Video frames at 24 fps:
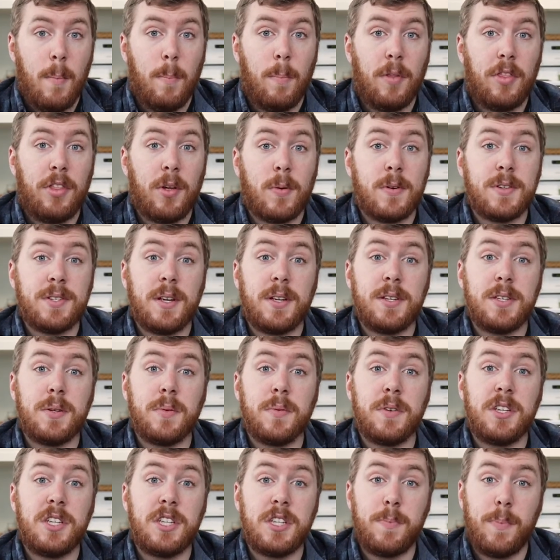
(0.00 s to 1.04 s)
But there was
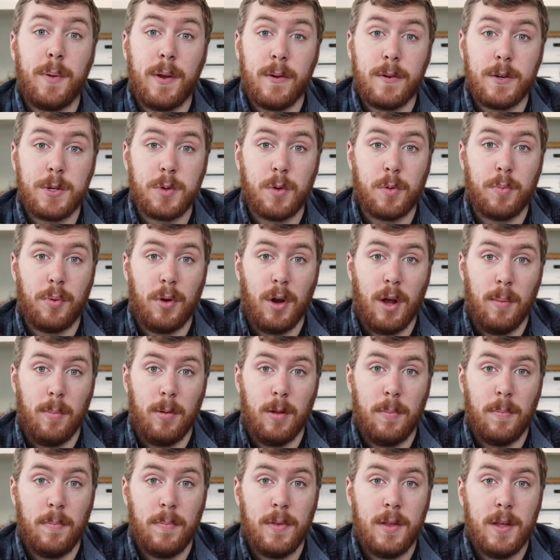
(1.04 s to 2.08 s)
also a spiritual
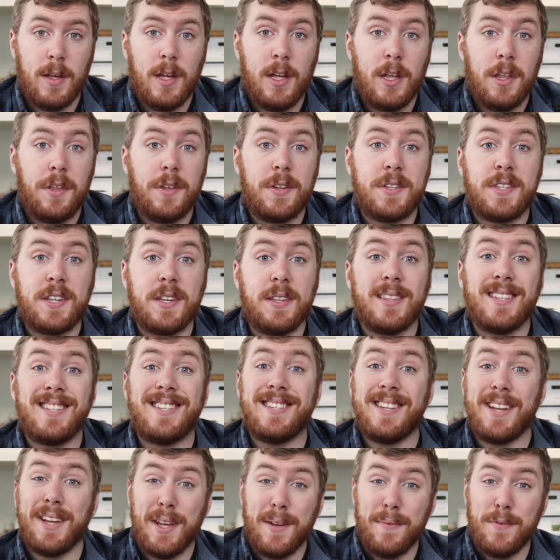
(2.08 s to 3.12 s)
problem. You see, the
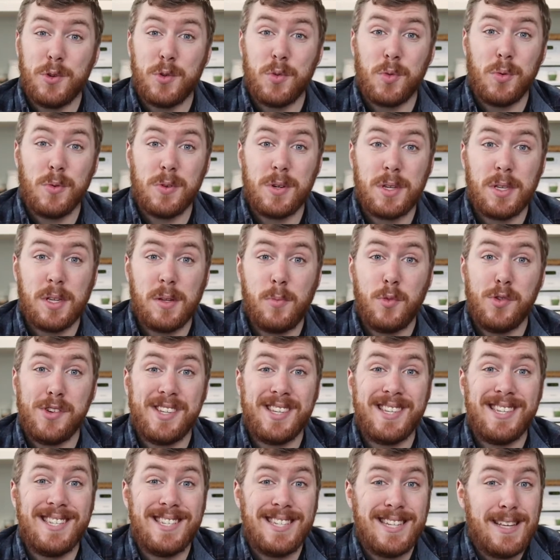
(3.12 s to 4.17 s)
city of Jerusalem was
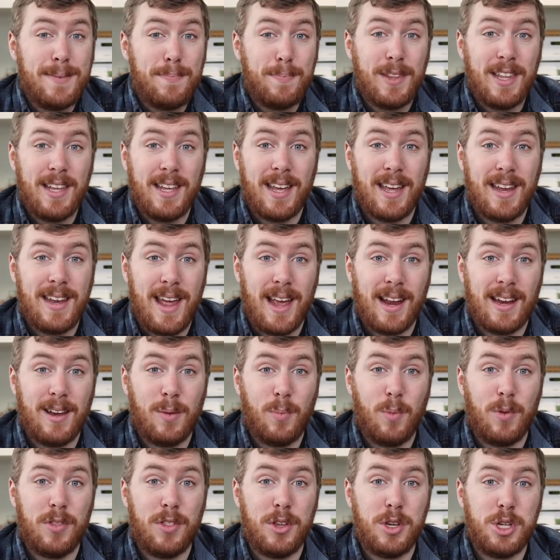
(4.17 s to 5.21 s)
deeply
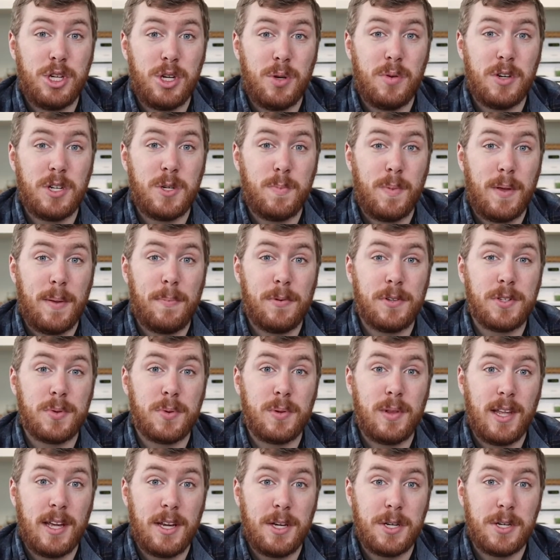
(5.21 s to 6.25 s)
connected with the Jewish people's
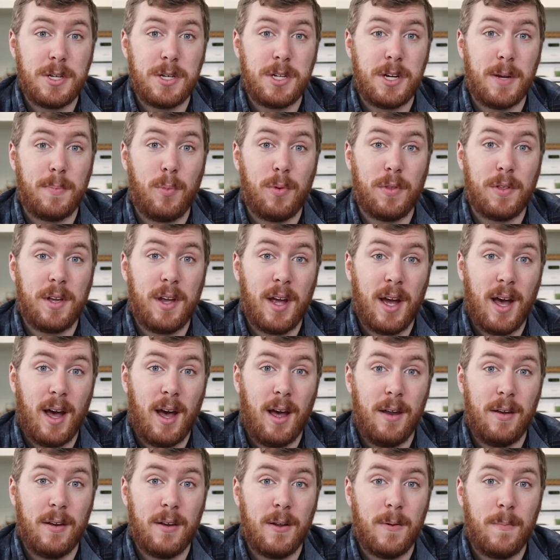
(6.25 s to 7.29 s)
relationship with
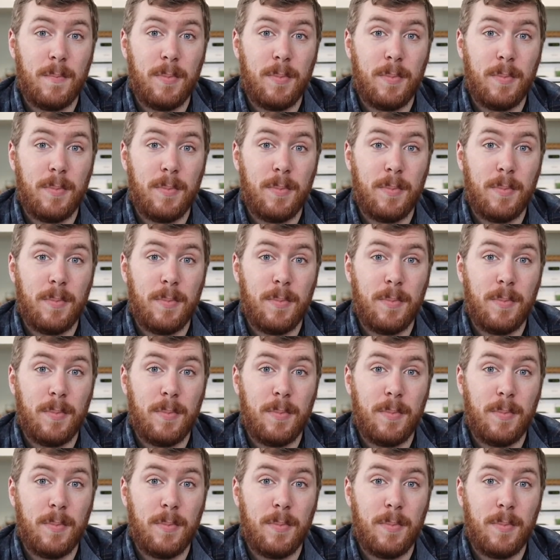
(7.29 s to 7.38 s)
God.